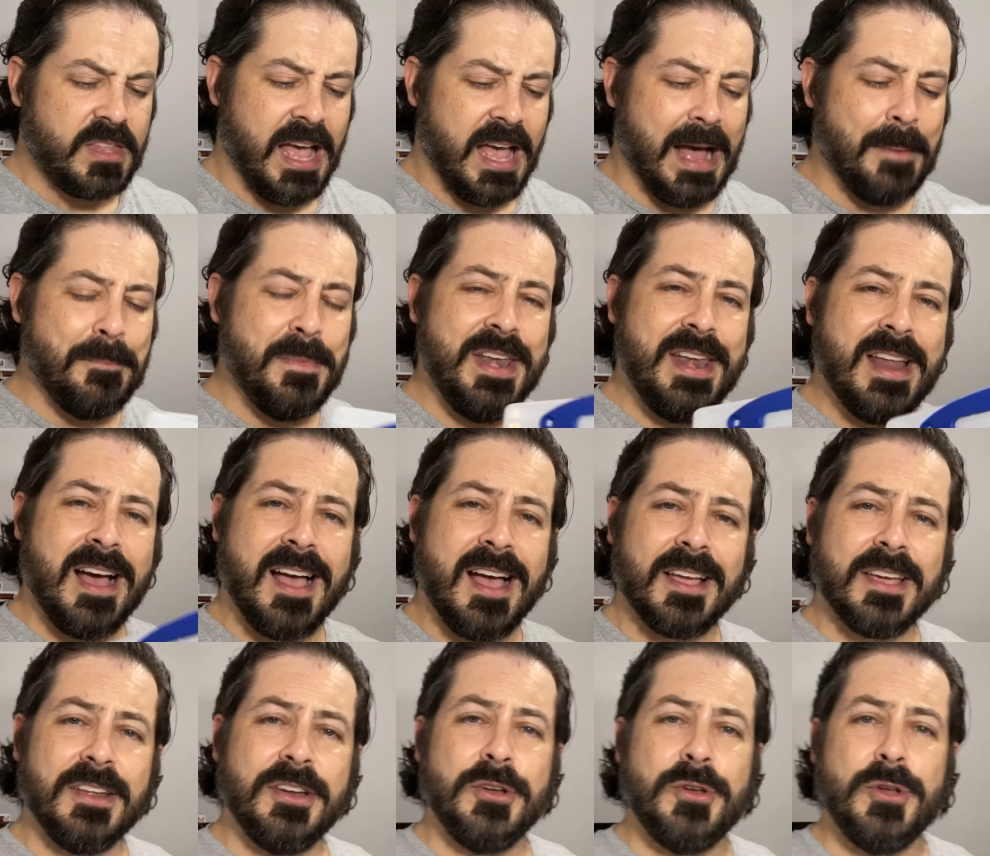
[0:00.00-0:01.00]
I'm
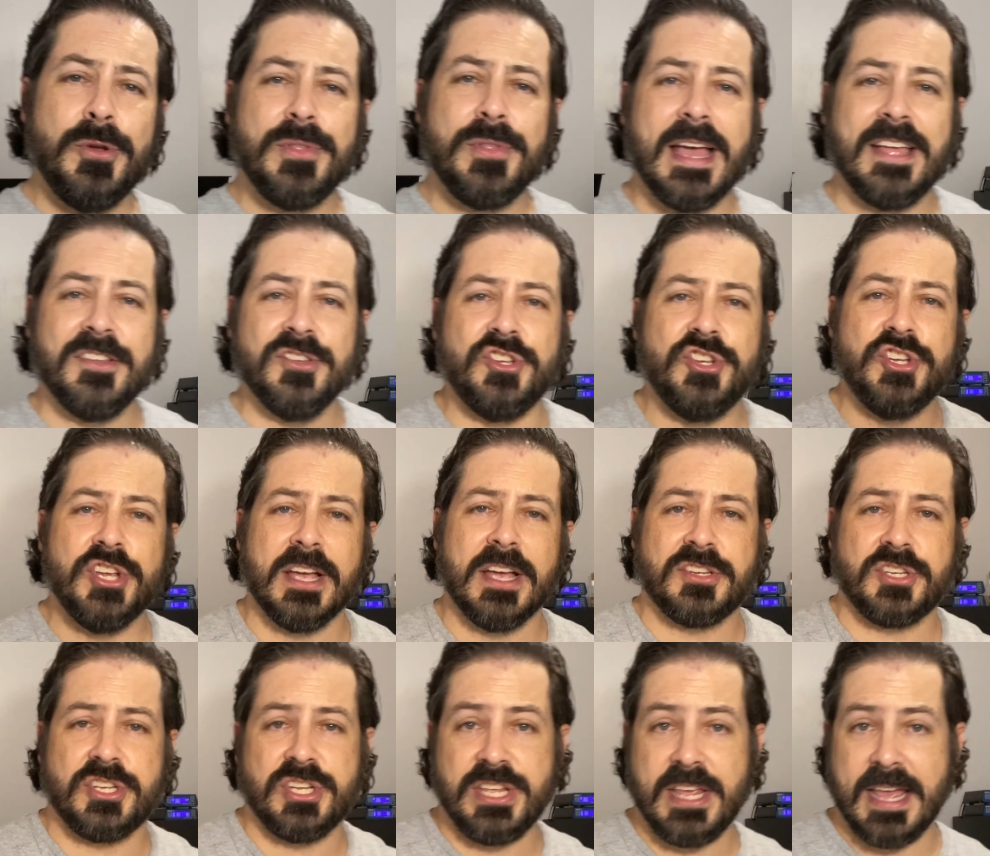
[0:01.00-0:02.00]
not gonna do that
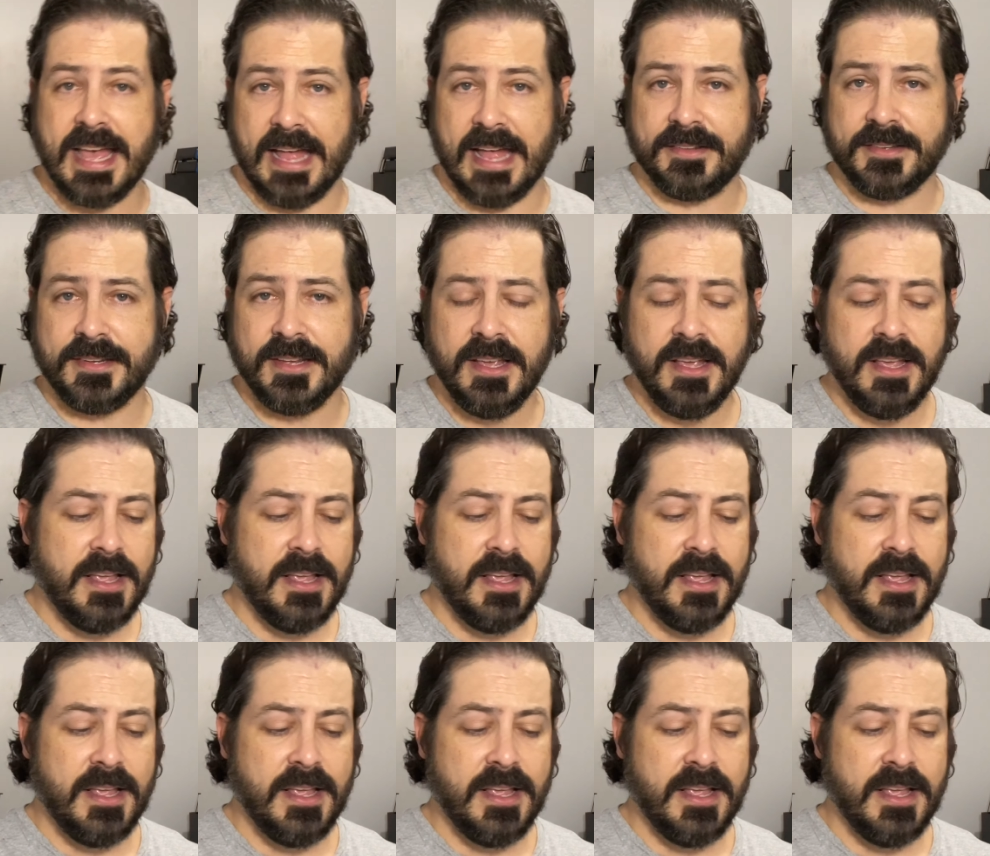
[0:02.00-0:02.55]
just yet.